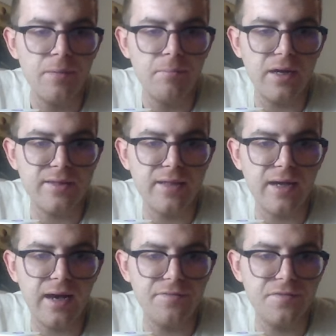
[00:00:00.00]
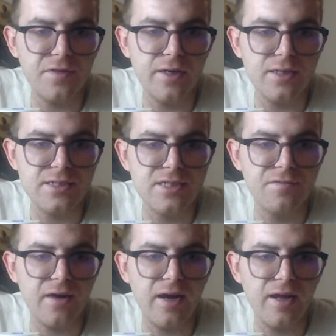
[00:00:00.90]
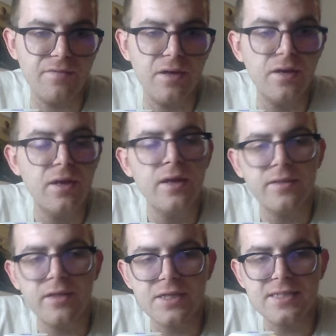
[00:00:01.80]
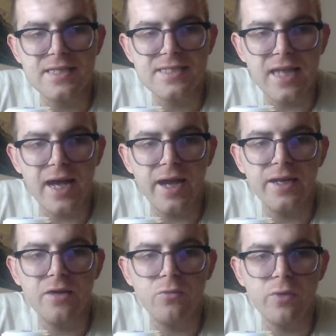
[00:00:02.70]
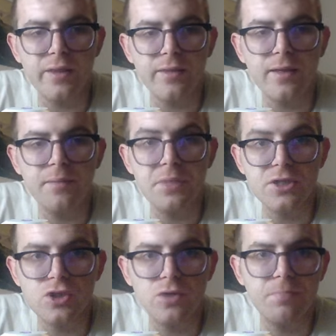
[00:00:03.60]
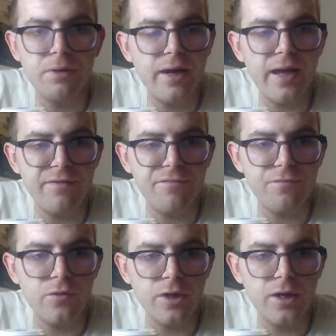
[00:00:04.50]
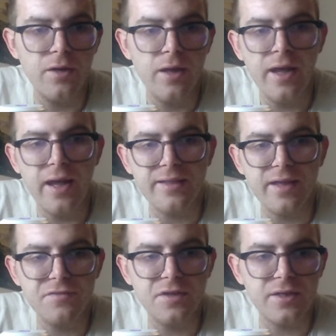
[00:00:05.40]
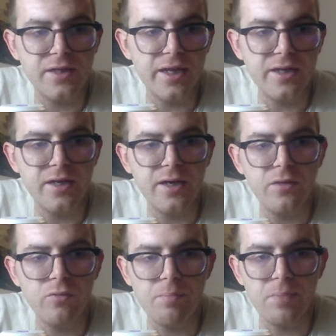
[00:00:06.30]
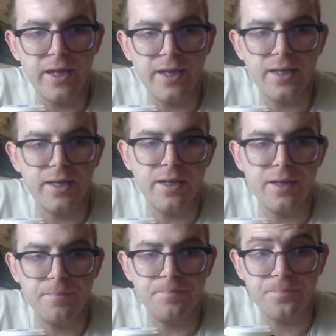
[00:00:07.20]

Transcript: But after c5 there is this line with bishop f4, and after take we play